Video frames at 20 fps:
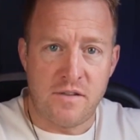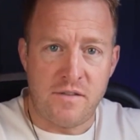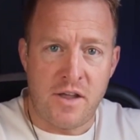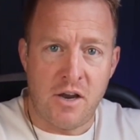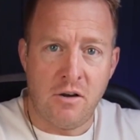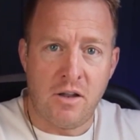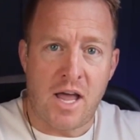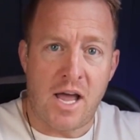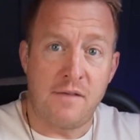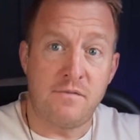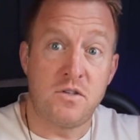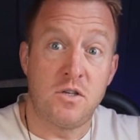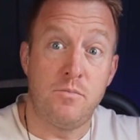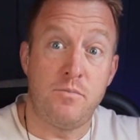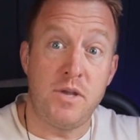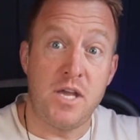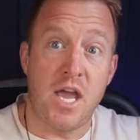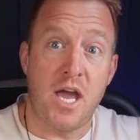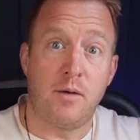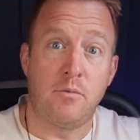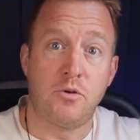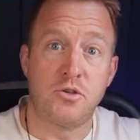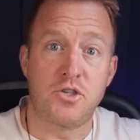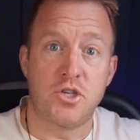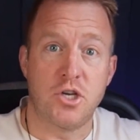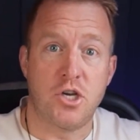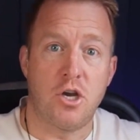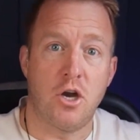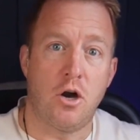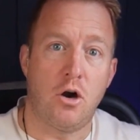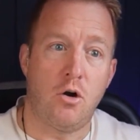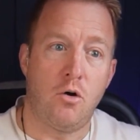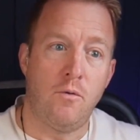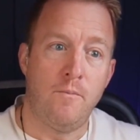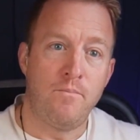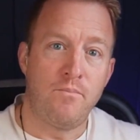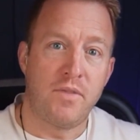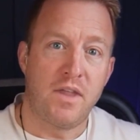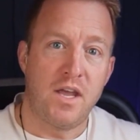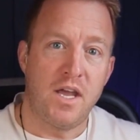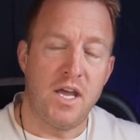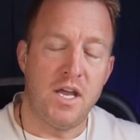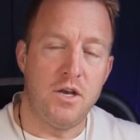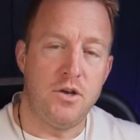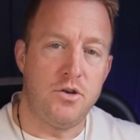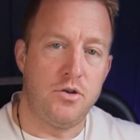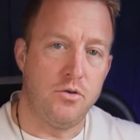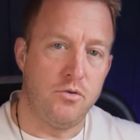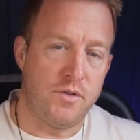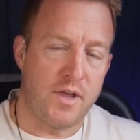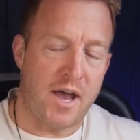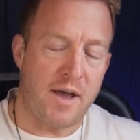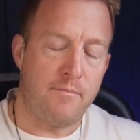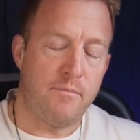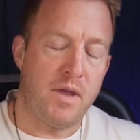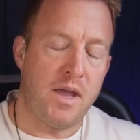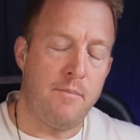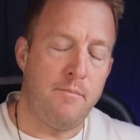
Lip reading: in their life to be able to go and do that.